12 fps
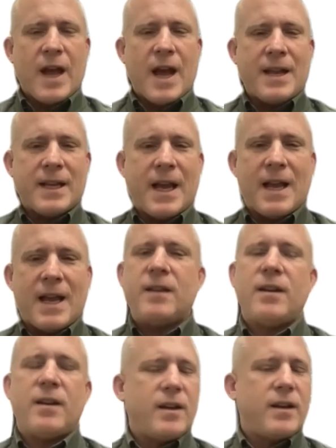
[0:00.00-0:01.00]
And
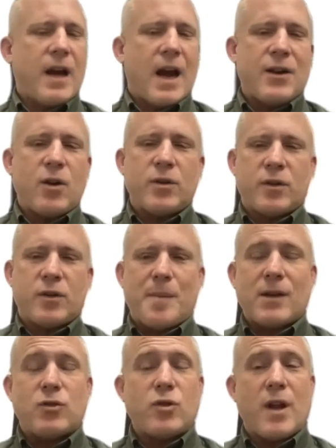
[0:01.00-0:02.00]
again, I don't
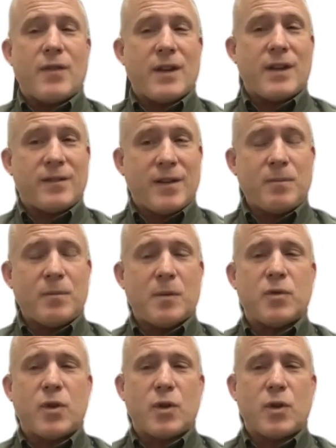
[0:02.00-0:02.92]
expect you to have any symptoms,